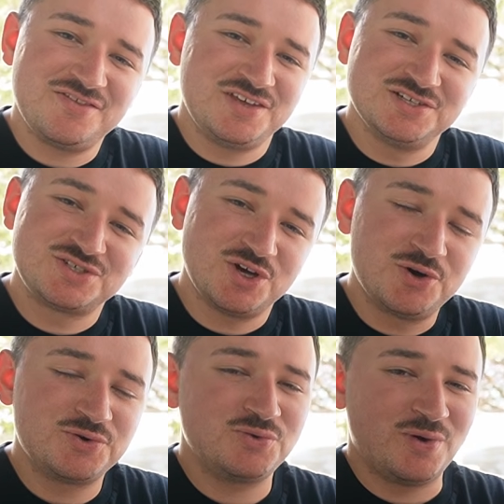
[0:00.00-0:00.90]
the
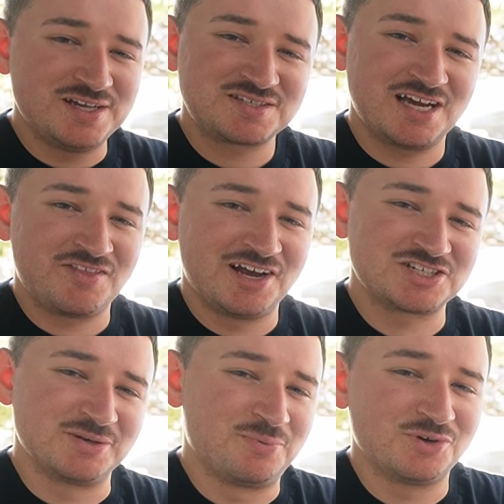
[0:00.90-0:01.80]
internal wastegate that I
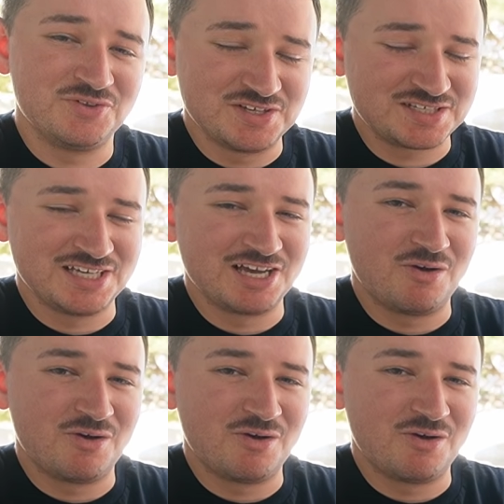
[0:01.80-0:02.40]
actually put on this thing,